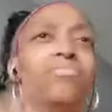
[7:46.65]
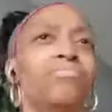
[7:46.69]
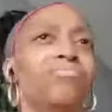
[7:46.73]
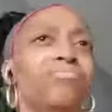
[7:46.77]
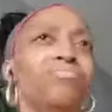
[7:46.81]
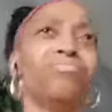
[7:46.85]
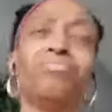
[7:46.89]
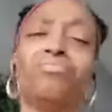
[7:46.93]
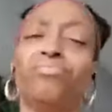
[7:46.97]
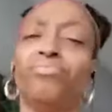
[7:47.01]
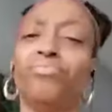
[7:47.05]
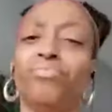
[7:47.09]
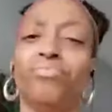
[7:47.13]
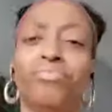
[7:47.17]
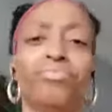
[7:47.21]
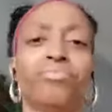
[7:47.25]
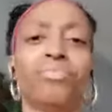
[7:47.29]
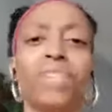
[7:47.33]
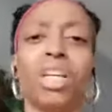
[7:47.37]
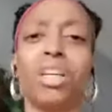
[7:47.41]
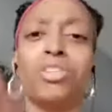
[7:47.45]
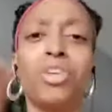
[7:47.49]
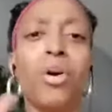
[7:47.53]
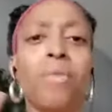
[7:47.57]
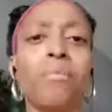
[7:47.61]
And
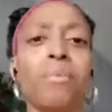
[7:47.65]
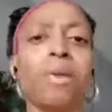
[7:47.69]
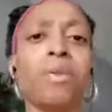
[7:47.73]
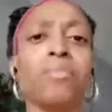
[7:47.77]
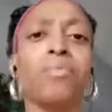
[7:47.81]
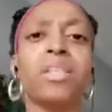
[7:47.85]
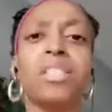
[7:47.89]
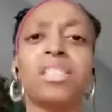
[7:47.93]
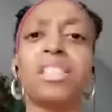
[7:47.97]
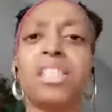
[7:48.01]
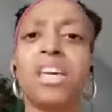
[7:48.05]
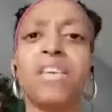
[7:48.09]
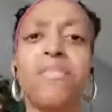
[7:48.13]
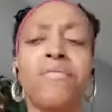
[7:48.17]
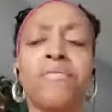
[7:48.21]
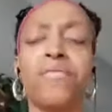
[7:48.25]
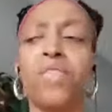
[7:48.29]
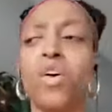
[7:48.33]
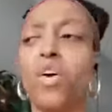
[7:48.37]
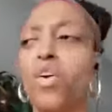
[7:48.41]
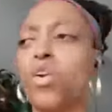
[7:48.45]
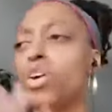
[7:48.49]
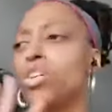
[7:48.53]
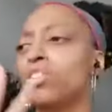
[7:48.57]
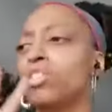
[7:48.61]
don't be
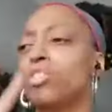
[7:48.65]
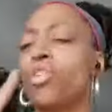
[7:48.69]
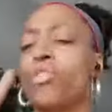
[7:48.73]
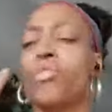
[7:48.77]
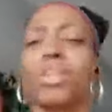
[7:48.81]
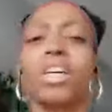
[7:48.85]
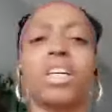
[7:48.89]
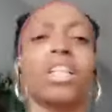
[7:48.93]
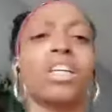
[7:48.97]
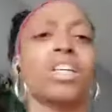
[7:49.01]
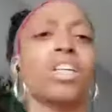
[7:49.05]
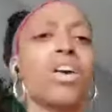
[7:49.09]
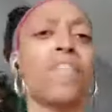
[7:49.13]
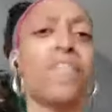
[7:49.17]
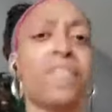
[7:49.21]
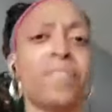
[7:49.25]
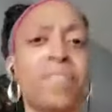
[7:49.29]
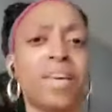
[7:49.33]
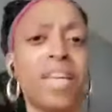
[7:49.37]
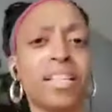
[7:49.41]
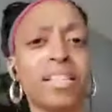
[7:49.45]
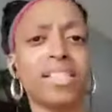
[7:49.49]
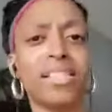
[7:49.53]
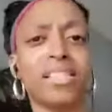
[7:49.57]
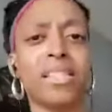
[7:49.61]
resentful. Don't get in your
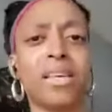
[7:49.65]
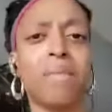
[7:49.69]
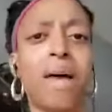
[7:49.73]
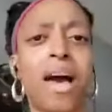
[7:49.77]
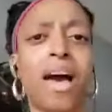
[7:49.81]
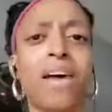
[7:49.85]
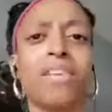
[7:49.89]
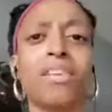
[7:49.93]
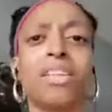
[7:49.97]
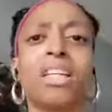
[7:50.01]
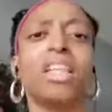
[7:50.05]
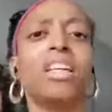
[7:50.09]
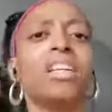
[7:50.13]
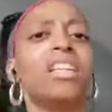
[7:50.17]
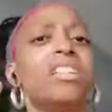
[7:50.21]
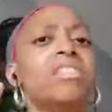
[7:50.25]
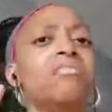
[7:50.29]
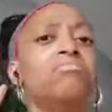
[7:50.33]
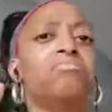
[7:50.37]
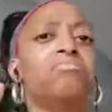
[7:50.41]
feelings about it.